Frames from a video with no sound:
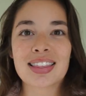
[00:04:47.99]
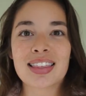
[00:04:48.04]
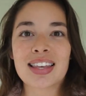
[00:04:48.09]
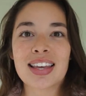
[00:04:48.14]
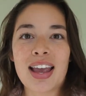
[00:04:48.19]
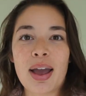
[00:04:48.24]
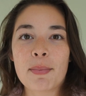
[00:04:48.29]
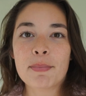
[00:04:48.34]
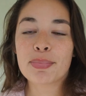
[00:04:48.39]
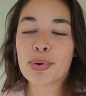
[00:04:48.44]

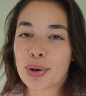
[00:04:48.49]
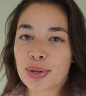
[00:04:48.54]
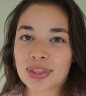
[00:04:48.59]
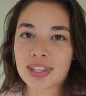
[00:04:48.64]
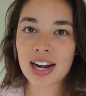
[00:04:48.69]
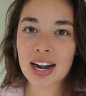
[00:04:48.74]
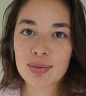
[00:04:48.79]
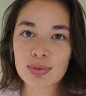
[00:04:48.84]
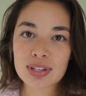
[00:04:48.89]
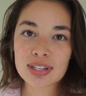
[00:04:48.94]
The boat
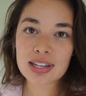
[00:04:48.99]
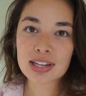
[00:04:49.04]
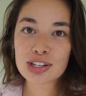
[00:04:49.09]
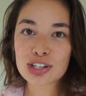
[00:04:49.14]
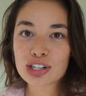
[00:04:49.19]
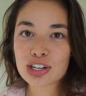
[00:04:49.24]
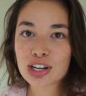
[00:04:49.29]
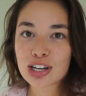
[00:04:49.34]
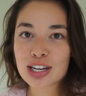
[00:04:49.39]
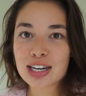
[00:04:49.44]
that I was
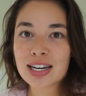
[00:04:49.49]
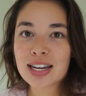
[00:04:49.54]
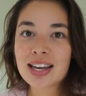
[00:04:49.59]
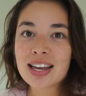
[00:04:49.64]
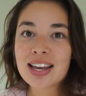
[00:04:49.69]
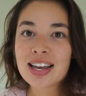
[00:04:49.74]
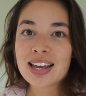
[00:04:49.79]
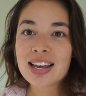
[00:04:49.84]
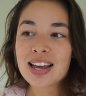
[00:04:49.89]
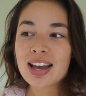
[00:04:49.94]
stationed on
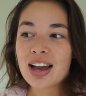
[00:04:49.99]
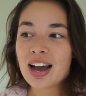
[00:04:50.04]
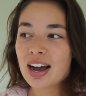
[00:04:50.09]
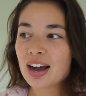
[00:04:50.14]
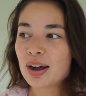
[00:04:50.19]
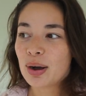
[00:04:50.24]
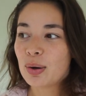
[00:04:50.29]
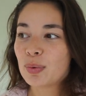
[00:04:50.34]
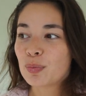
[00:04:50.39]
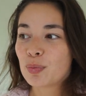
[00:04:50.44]

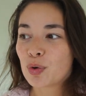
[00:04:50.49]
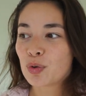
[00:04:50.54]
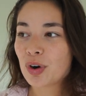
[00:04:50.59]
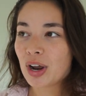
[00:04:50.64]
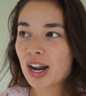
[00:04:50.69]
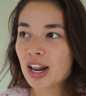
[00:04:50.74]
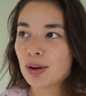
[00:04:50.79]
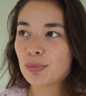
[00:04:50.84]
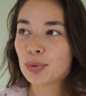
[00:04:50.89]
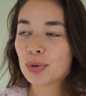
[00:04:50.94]
right
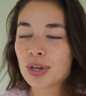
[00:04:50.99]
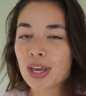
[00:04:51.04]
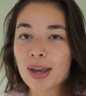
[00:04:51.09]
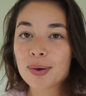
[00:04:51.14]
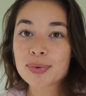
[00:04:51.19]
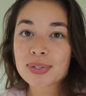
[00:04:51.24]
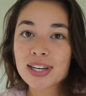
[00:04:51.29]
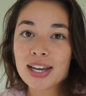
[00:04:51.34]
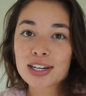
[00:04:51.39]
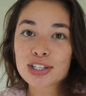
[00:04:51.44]
out of boot camp
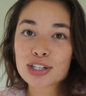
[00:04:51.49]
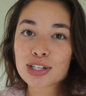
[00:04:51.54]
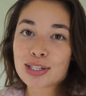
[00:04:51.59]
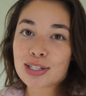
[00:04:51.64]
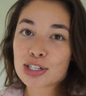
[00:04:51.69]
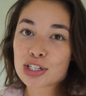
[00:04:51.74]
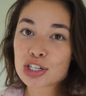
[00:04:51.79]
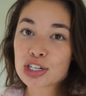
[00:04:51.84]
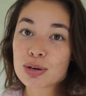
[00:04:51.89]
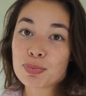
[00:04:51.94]
was actually in
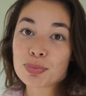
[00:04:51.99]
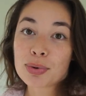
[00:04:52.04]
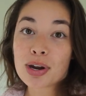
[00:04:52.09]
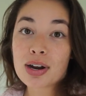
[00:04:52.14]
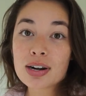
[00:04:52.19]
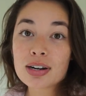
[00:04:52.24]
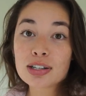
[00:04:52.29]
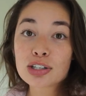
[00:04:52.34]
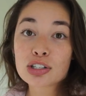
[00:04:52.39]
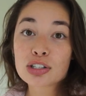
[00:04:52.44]
the
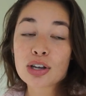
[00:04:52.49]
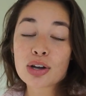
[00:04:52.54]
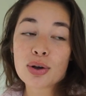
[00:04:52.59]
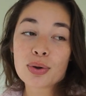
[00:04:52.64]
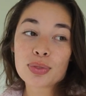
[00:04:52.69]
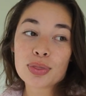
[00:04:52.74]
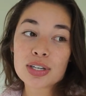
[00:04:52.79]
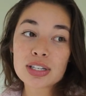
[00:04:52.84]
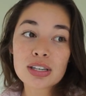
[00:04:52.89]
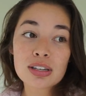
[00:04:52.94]
shipyard, so
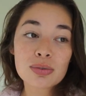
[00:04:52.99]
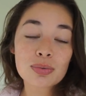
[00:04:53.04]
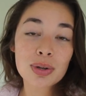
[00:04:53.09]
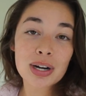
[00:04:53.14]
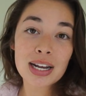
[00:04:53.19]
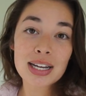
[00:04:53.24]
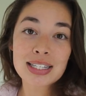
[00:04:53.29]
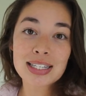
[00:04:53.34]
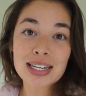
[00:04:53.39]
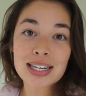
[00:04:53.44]
this is what
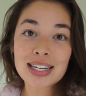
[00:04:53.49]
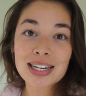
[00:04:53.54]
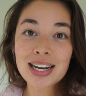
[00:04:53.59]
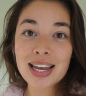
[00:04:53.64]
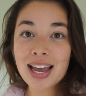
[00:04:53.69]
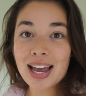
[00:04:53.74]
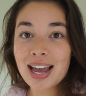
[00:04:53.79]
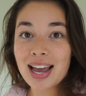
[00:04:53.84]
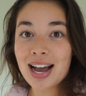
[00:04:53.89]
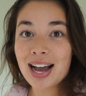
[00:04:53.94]
I did
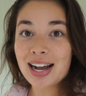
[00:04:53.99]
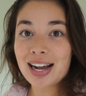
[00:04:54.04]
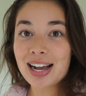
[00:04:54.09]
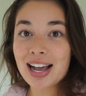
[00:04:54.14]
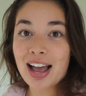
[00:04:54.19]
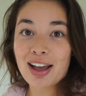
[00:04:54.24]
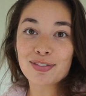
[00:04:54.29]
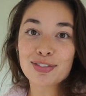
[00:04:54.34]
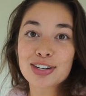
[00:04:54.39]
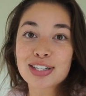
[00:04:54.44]

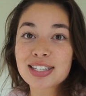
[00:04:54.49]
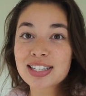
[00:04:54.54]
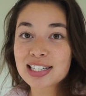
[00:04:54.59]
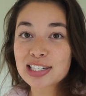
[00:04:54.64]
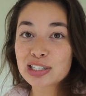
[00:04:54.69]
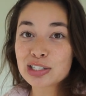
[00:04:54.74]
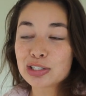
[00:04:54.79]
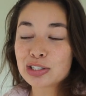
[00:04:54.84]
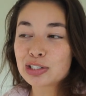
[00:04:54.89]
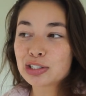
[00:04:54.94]
every
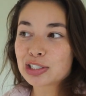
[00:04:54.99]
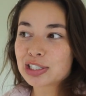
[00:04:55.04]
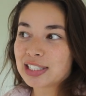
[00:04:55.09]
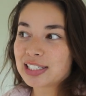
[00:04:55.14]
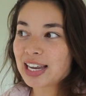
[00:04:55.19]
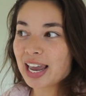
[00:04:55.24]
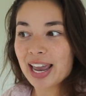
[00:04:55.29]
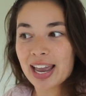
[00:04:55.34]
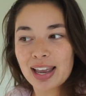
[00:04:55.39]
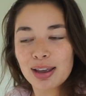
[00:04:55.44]
single
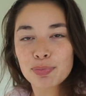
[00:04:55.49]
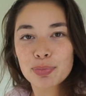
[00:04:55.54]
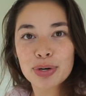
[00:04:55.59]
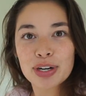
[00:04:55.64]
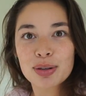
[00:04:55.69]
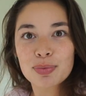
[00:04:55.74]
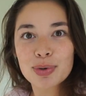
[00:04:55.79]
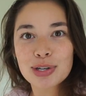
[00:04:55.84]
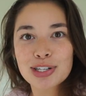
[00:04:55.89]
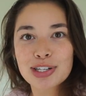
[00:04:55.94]
day
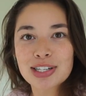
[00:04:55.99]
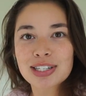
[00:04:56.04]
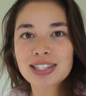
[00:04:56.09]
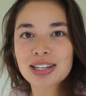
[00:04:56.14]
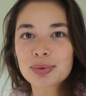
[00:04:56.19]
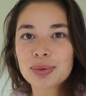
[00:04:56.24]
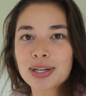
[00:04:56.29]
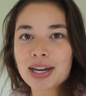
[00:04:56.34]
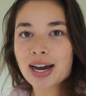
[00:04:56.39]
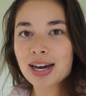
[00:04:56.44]
pretty much
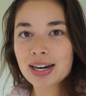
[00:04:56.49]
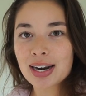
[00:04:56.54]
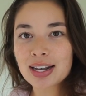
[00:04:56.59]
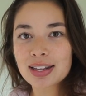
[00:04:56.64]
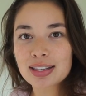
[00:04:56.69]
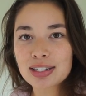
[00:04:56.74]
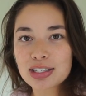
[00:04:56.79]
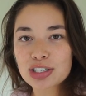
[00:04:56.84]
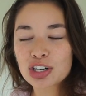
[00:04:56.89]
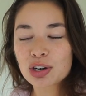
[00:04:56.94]
until we got out
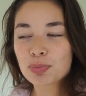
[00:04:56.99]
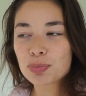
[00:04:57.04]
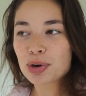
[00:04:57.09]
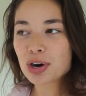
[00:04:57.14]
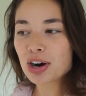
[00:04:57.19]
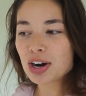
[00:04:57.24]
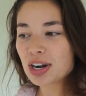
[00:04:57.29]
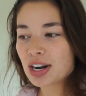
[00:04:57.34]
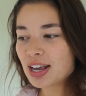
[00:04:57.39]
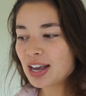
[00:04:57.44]
of the
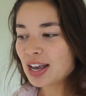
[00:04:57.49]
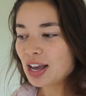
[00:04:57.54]
shipyard,